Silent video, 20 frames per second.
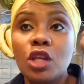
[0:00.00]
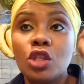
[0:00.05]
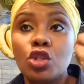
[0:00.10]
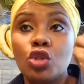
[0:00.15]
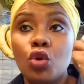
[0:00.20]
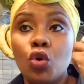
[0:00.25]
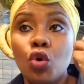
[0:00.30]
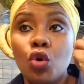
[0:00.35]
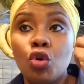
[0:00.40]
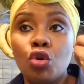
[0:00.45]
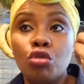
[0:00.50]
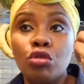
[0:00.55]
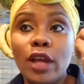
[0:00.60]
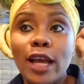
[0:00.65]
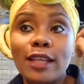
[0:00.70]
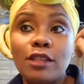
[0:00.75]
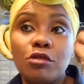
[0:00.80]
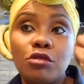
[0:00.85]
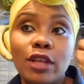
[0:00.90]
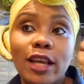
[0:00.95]
So
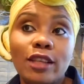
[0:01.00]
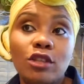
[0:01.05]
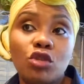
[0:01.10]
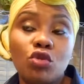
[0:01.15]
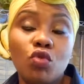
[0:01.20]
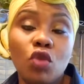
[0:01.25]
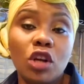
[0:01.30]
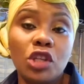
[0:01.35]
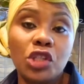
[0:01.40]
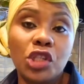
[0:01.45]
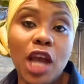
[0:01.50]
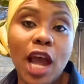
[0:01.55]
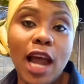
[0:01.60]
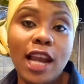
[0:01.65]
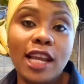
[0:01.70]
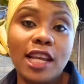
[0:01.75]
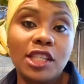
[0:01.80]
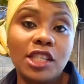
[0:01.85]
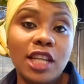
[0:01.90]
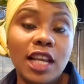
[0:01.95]
let's do a
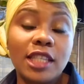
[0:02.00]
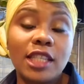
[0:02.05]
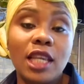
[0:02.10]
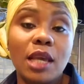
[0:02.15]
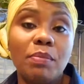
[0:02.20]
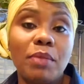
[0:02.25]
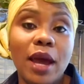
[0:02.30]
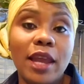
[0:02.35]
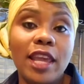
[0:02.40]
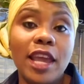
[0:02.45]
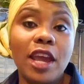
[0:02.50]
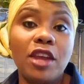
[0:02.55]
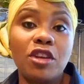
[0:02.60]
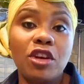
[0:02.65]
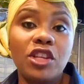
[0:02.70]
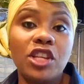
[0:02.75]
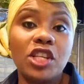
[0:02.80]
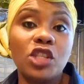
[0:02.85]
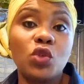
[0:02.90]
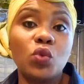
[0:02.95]
challenge. Let's say by the
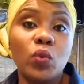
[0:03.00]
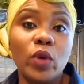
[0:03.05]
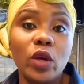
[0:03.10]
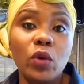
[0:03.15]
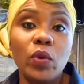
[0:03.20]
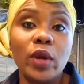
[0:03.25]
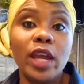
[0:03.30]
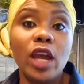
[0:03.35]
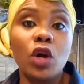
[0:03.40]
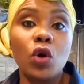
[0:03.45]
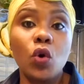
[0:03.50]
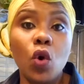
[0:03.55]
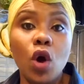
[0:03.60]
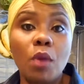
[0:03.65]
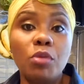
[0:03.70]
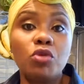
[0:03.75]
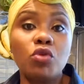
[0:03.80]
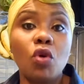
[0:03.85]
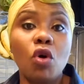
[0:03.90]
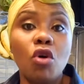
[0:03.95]
end of this week we can go
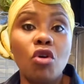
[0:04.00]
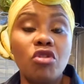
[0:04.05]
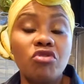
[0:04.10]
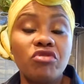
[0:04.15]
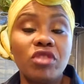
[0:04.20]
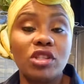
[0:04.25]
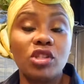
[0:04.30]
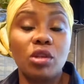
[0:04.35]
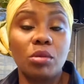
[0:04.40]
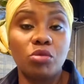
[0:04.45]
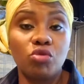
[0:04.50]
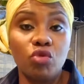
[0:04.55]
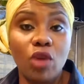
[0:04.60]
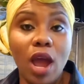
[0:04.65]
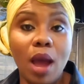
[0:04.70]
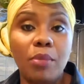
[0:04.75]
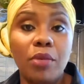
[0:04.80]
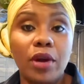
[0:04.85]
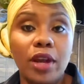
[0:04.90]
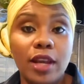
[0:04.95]
up to 100
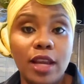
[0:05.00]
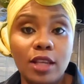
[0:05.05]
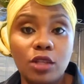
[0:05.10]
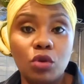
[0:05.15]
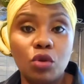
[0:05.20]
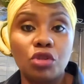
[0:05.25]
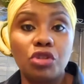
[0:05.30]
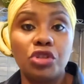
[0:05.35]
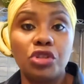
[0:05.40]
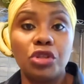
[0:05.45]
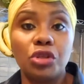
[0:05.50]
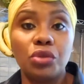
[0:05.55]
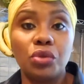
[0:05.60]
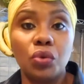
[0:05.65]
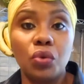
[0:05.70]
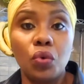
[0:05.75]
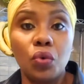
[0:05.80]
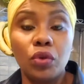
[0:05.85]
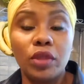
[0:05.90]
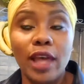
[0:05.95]
subscribers and let's continue
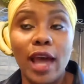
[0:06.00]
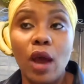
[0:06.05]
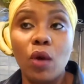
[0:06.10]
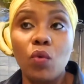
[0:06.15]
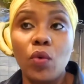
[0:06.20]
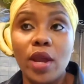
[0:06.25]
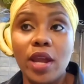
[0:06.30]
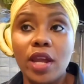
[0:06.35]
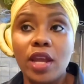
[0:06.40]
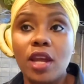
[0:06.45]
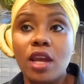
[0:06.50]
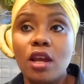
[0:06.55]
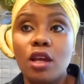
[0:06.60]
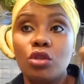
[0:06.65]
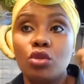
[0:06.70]
to go that way.